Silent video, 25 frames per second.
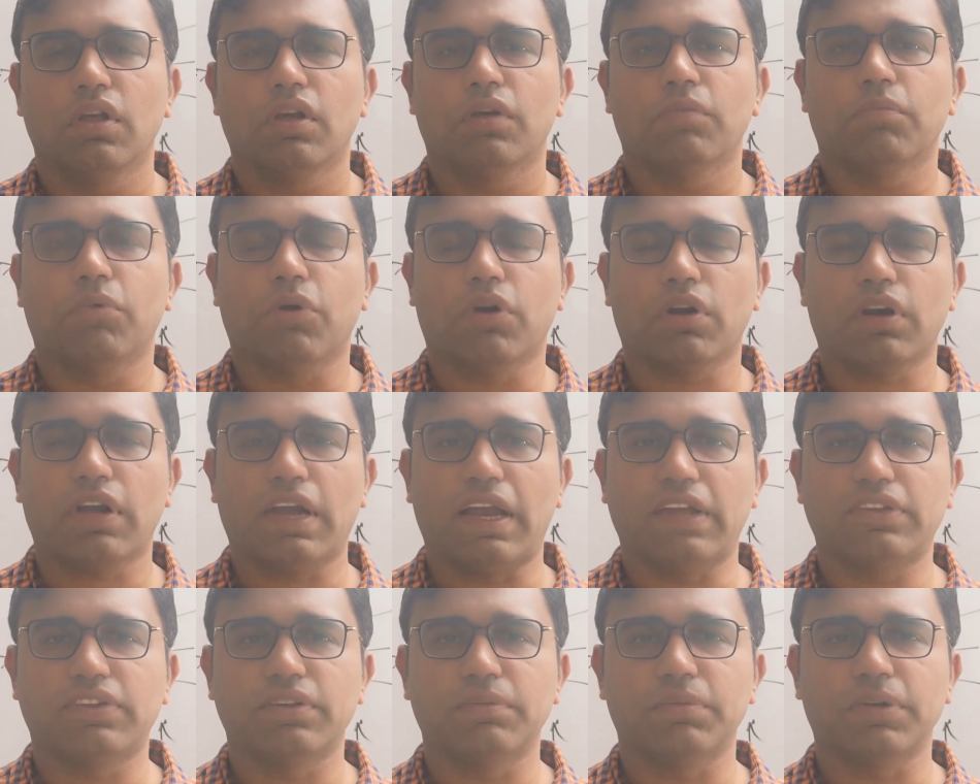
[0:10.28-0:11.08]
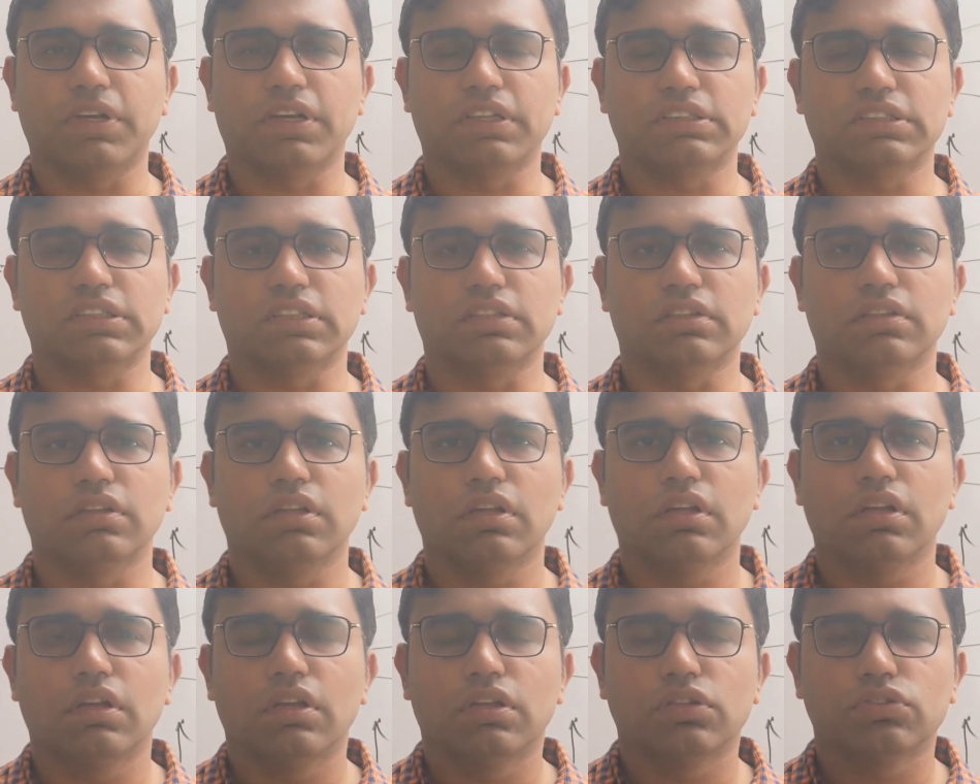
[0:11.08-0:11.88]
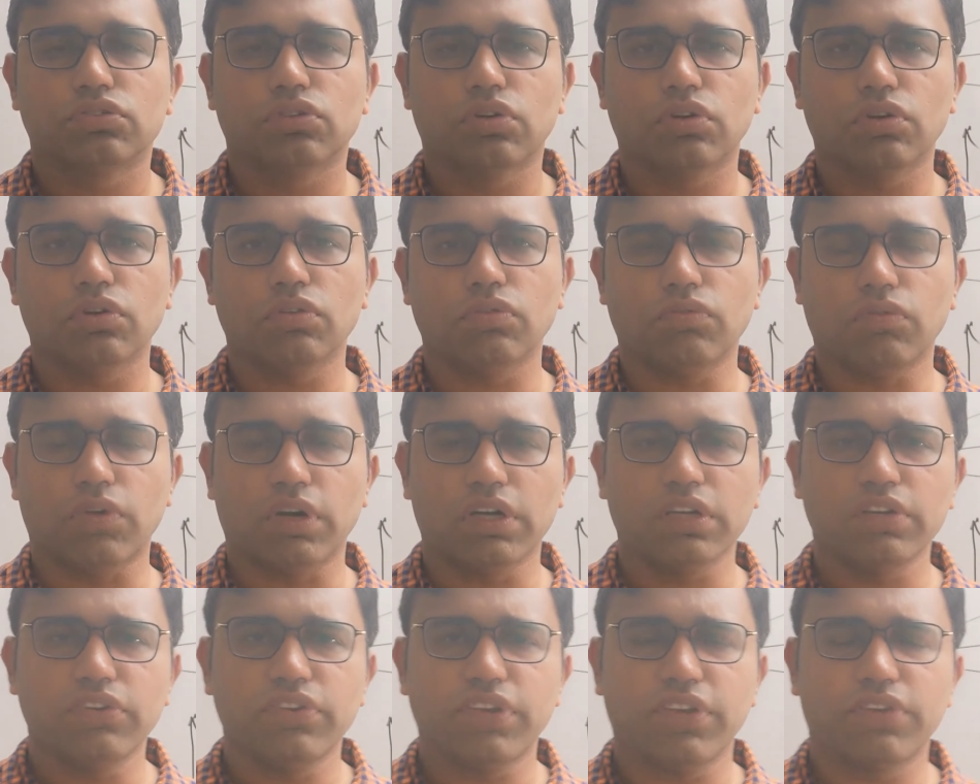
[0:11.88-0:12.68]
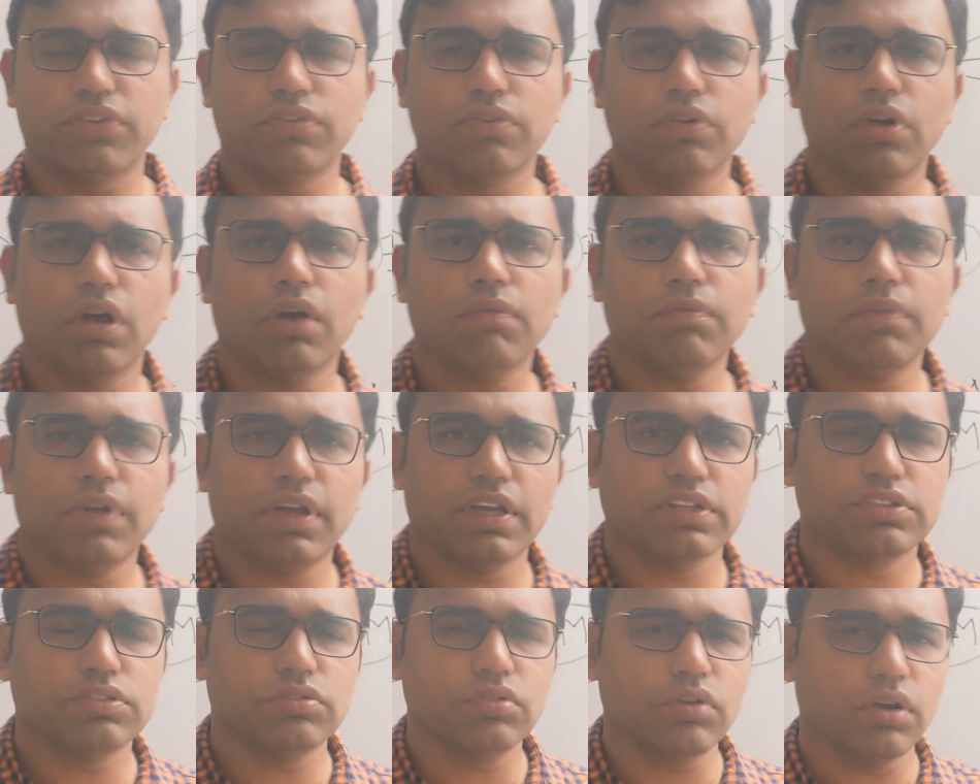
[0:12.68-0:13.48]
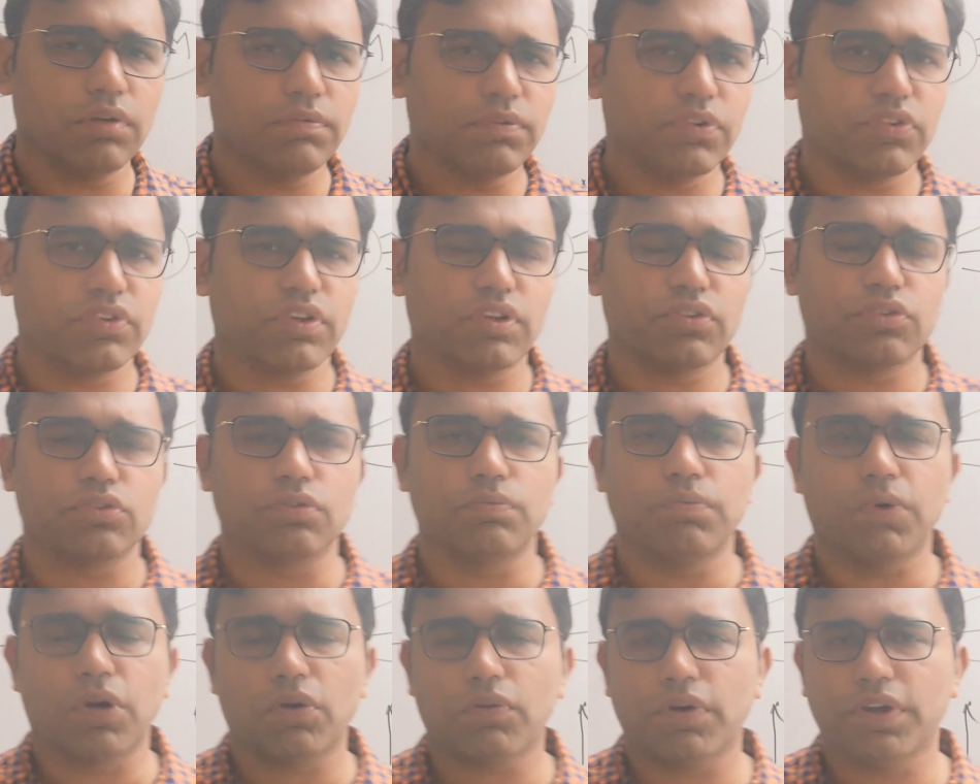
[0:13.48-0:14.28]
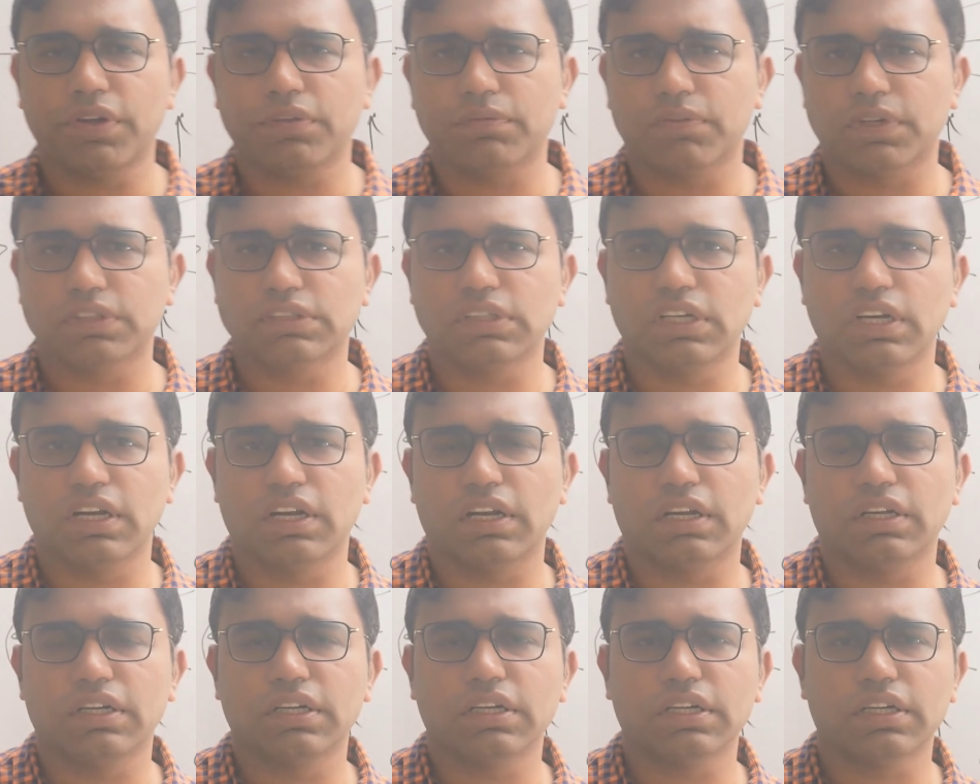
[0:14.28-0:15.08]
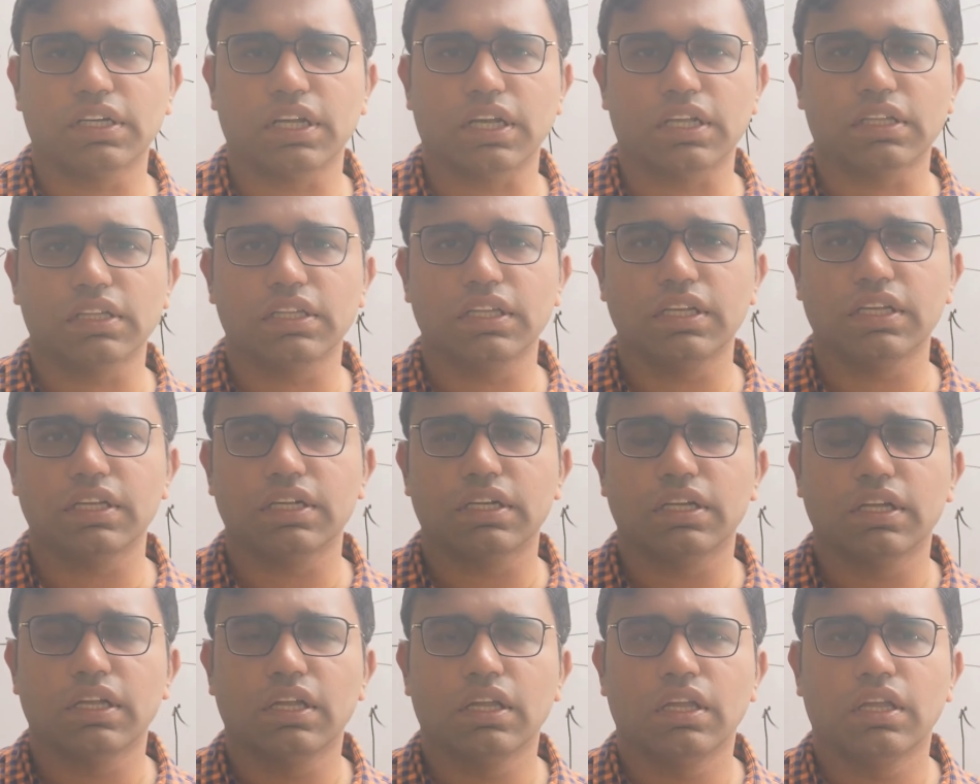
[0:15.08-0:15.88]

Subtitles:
for classification. So what is SVM? SVM is a supervised machine learning technique.